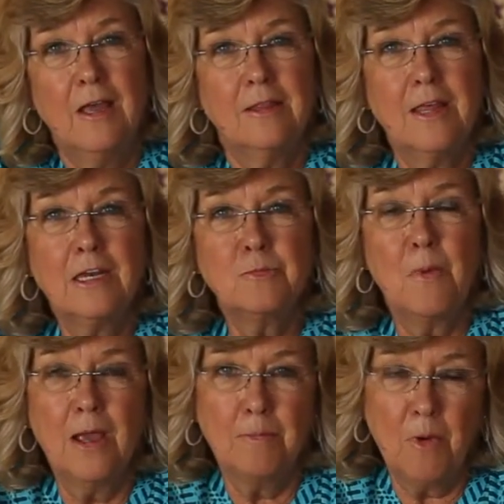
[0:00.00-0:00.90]
That is
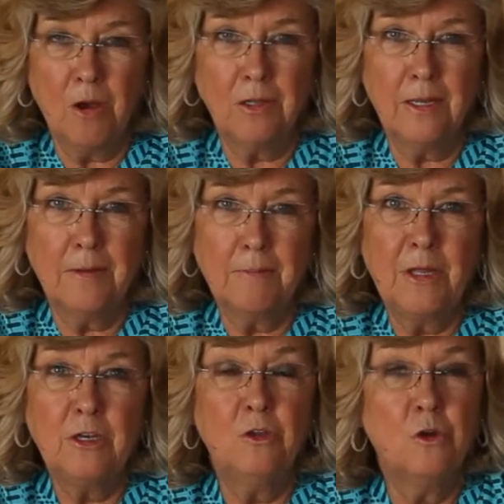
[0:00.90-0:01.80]
mind-boggling.
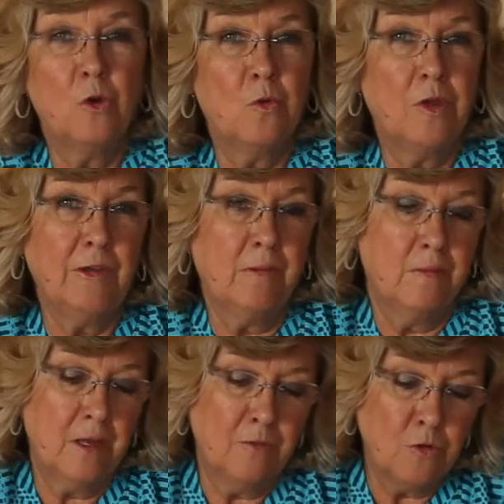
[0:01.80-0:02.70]
But you know,
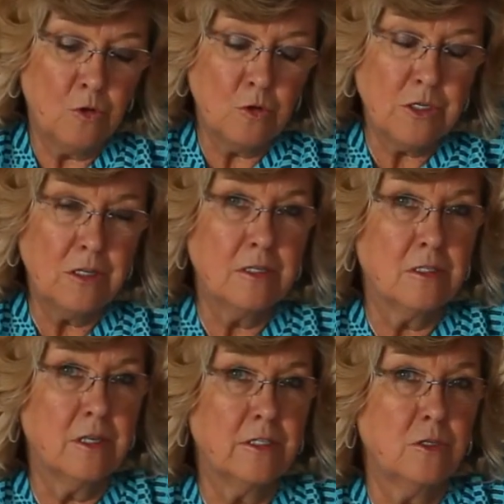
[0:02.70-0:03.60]
if you're using
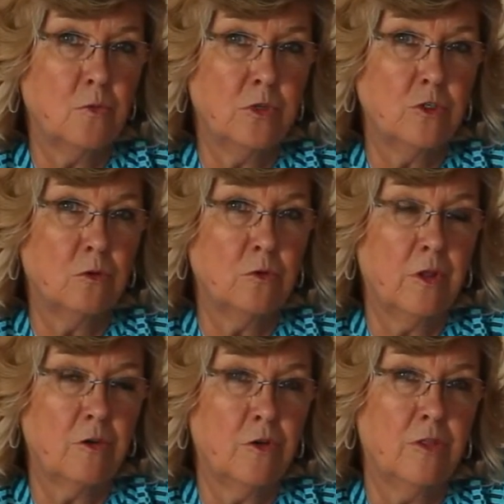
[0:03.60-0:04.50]
this lesson with children
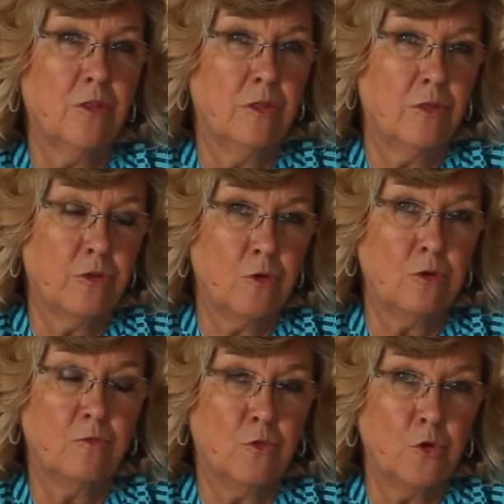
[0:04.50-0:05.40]
that are in the 3rd
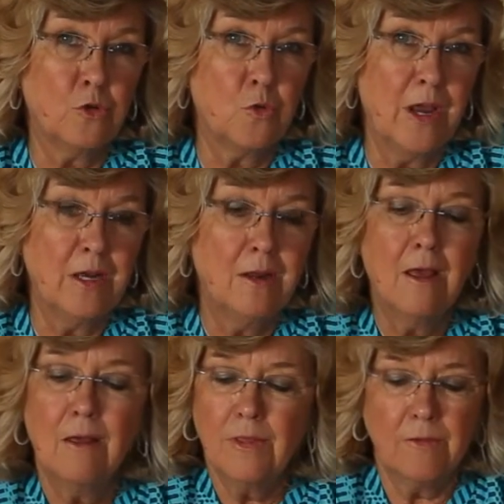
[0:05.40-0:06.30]
and 4th grade,
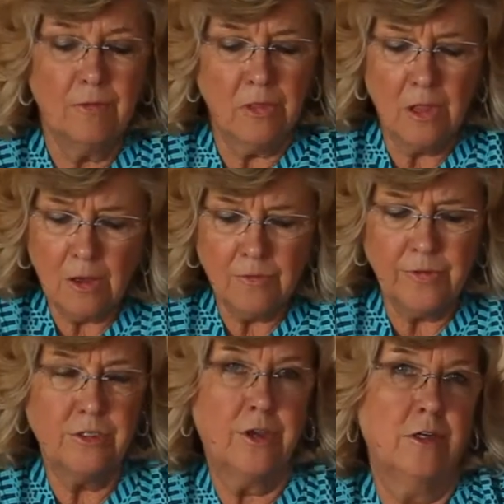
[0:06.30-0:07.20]
they love
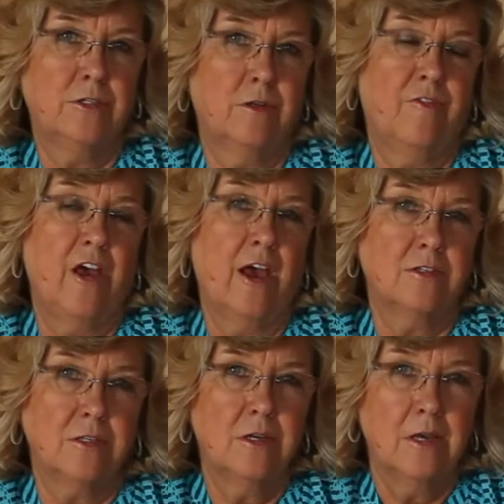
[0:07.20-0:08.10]
these kinds of
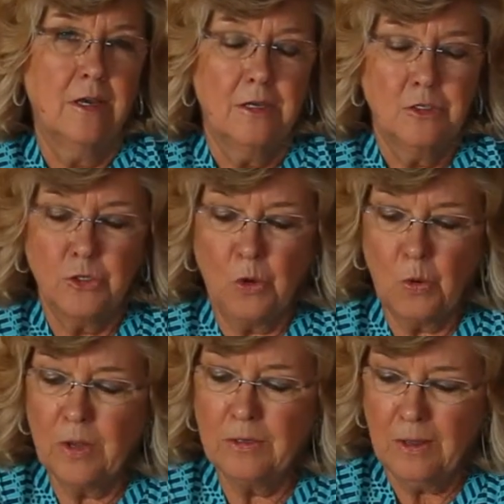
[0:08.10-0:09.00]
facts.
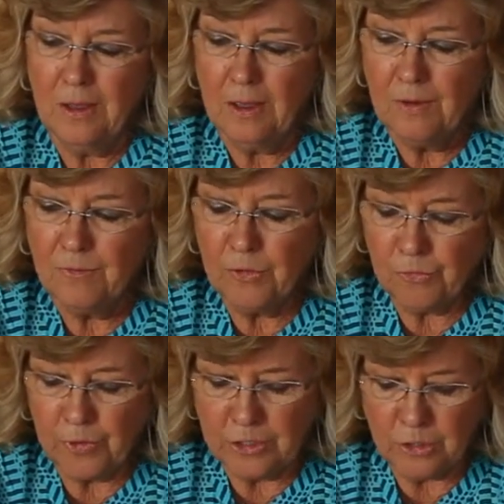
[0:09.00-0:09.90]
So feel
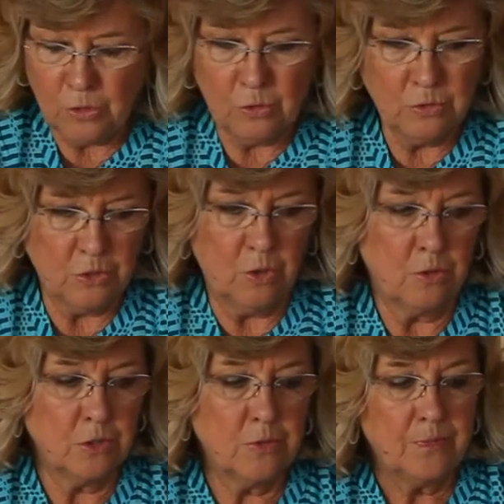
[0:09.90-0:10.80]
free to use
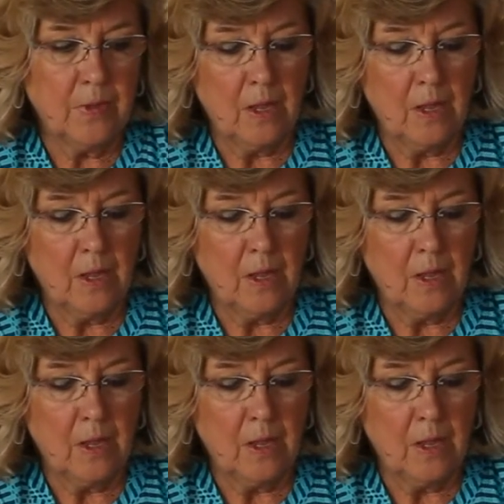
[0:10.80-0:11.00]
those.